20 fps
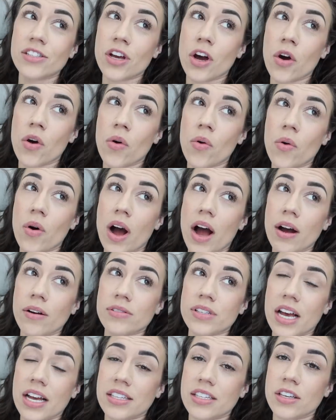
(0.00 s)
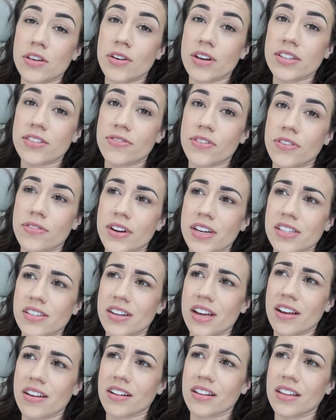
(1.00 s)
So I was asking you guys for advice
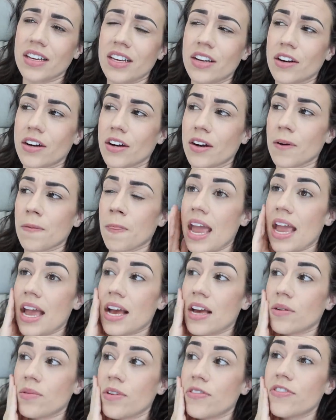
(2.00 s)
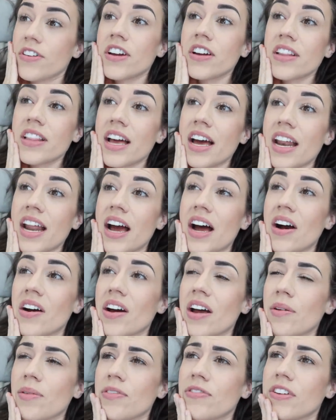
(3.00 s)
on how to clean her. And we figured that
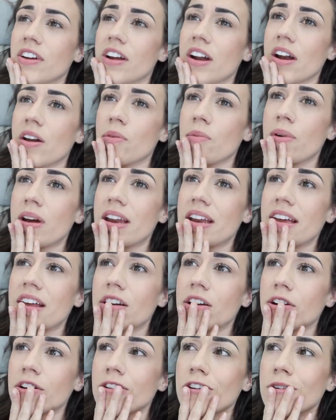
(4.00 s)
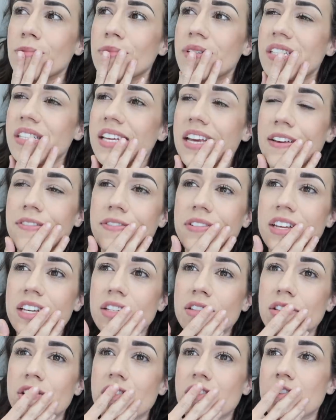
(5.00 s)
out and we figured out a way to get her groomed safely
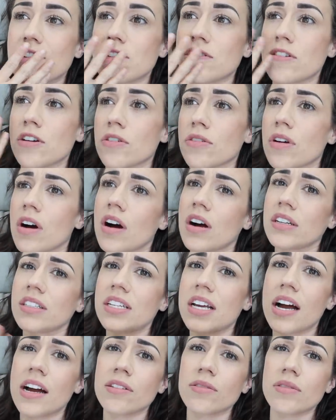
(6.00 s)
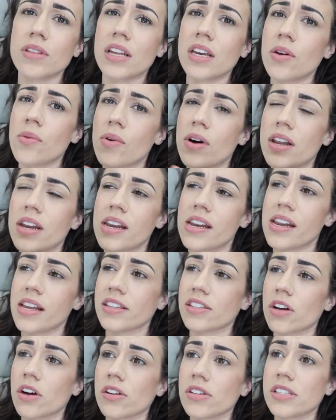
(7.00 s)
so that there's no contact with anyone and
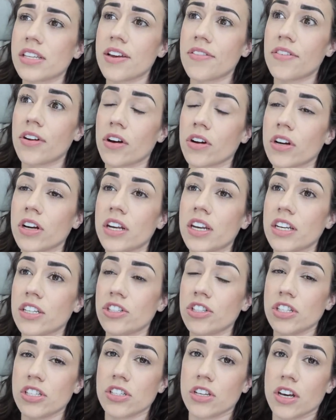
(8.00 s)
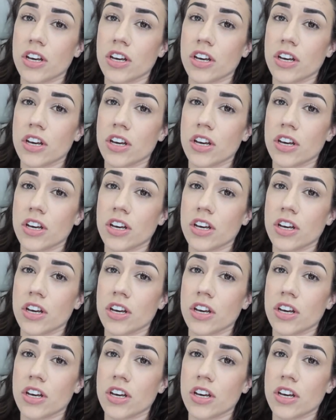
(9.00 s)
it's It's all safe and all good and she's